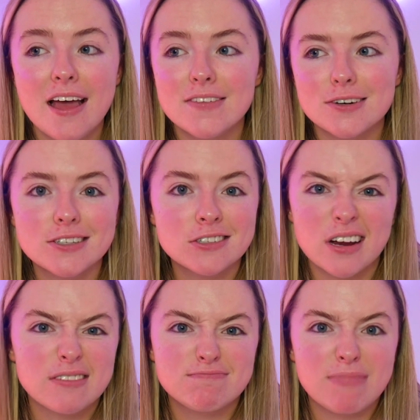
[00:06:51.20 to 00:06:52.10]
they're just a
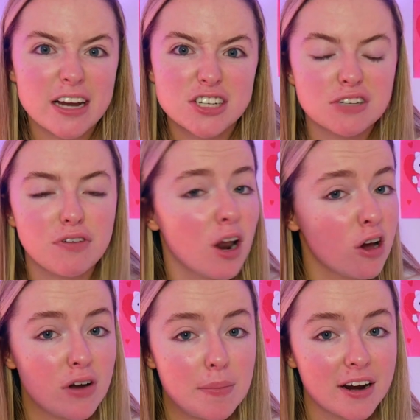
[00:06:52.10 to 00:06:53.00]
great page to follow
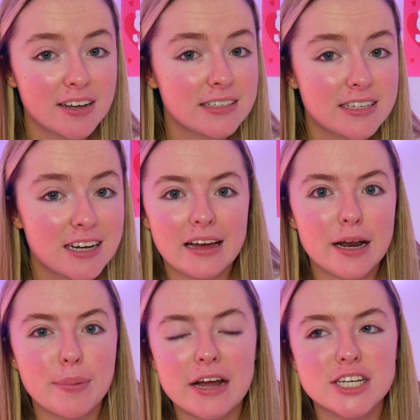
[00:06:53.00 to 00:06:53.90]
if I'm honest, and
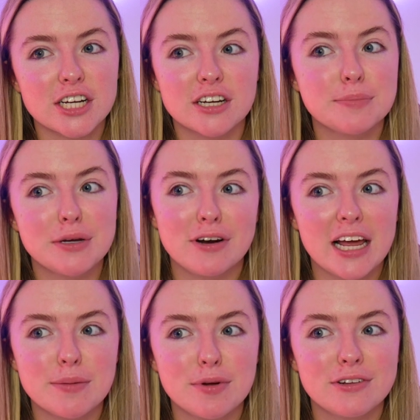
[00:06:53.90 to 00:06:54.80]
a page that can be
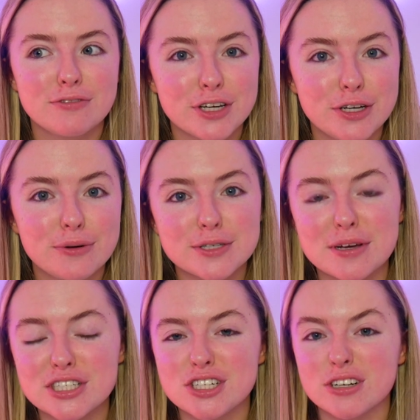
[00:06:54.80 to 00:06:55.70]
relatable for you,
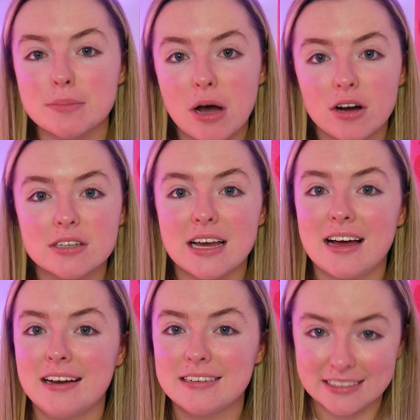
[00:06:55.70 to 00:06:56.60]
especially during the mocks
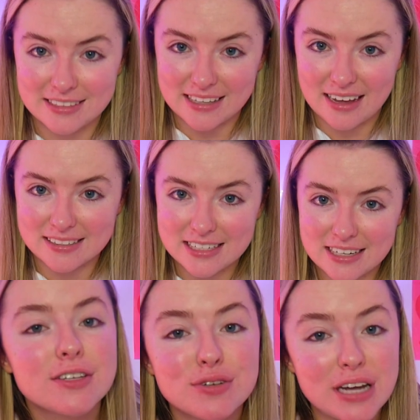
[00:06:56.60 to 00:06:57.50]
and things like that.
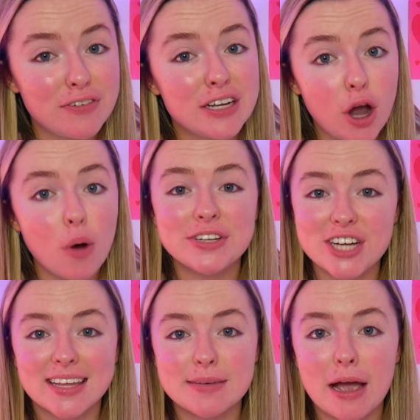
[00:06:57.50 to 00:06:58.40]
So definitely go and
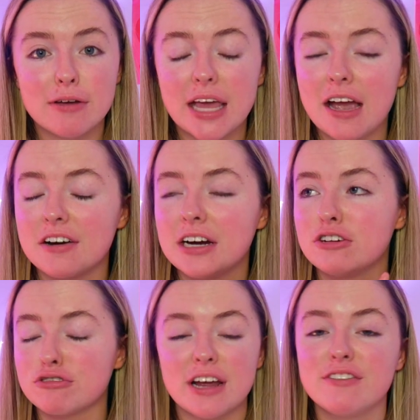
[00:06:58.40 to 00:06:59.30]
check them out. They are a great